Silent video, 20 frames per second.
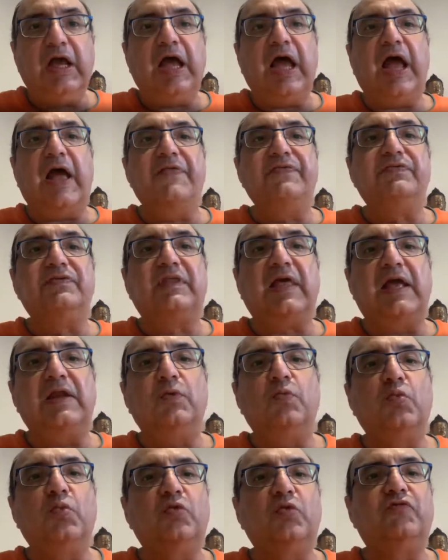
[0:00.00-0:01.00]
And then
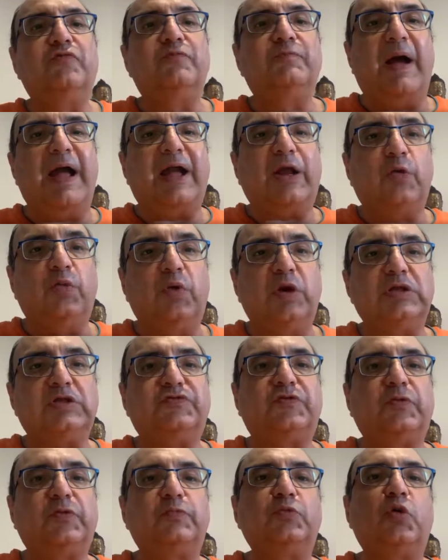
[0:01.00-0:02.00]
move backwards
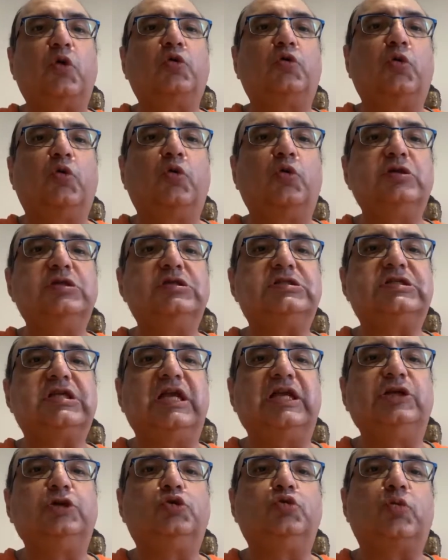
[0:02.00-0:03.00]
from your goals
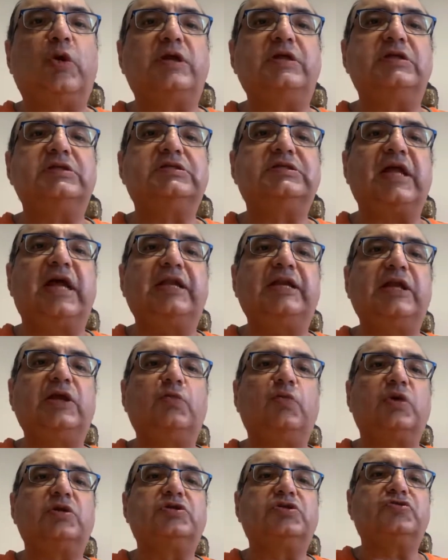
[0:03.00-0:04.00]
into understanding
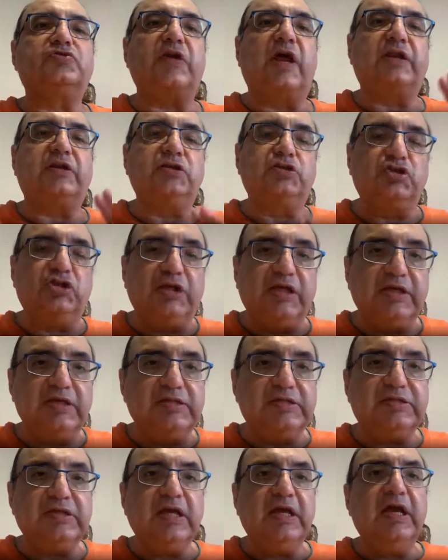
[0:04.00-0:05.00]
what strategy
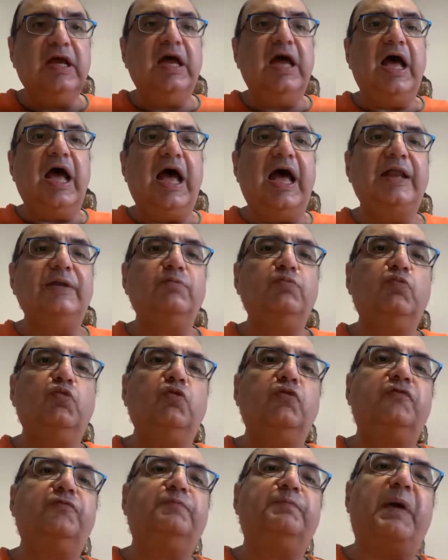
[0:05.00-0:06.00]
is and
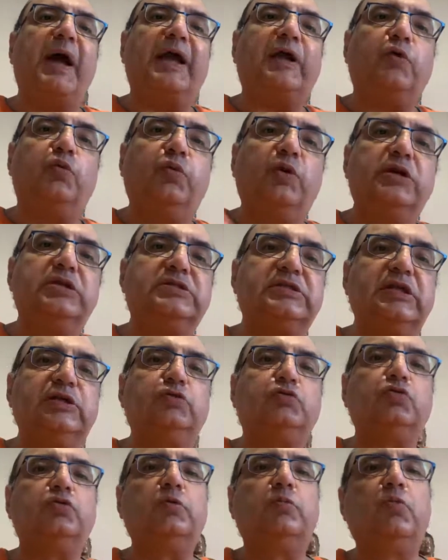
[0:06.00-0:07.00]
move backwards
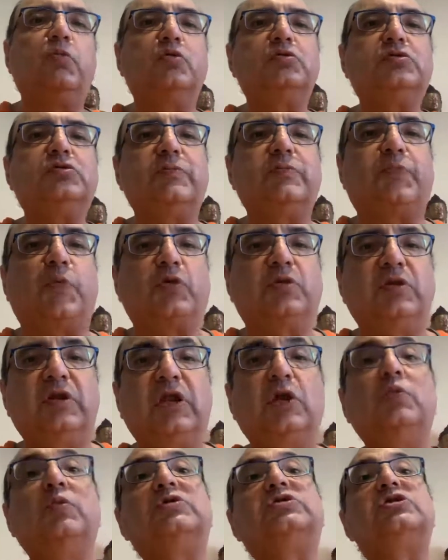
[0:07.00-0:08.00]
into the most important
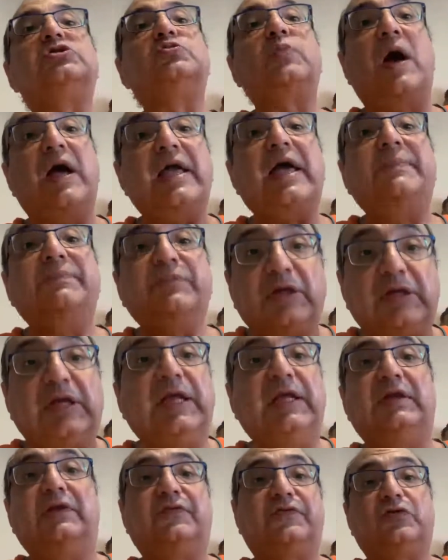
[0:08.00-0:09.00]
thing, which is why I'm the
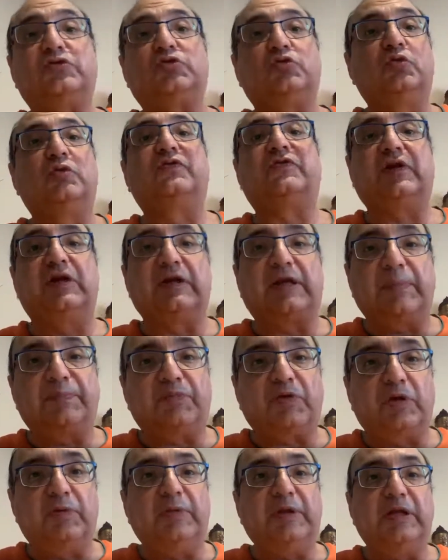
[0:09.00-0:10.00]
Dean of the School of
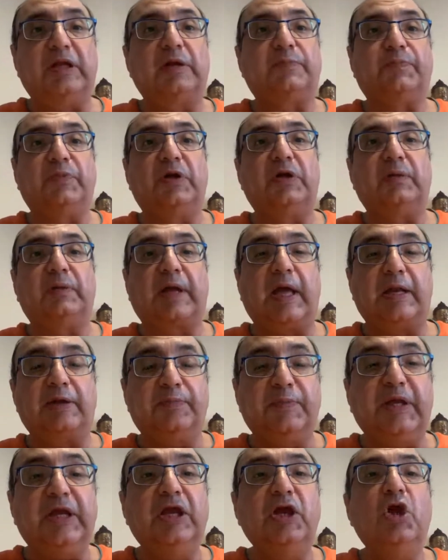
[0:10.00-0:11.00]
Contemporary Media at Pearl
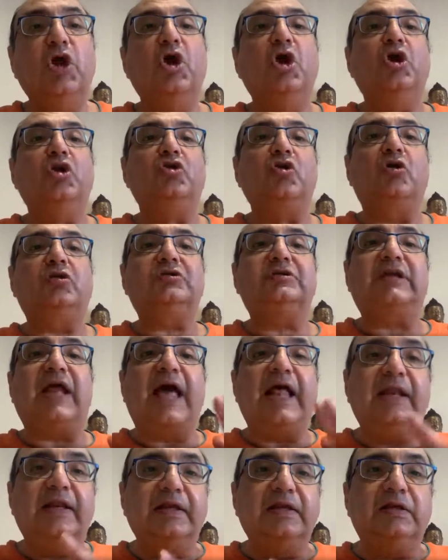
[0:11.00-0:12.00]
Academy. Your
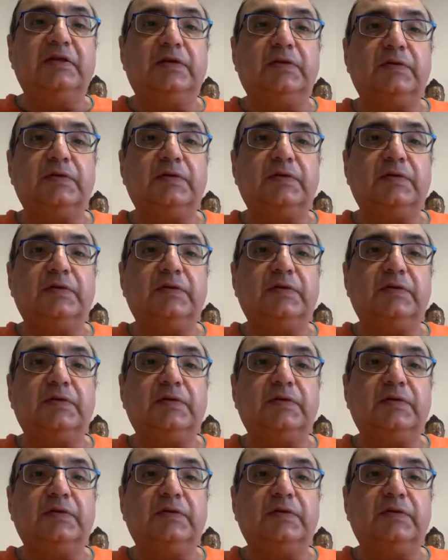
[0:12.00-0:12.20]
talent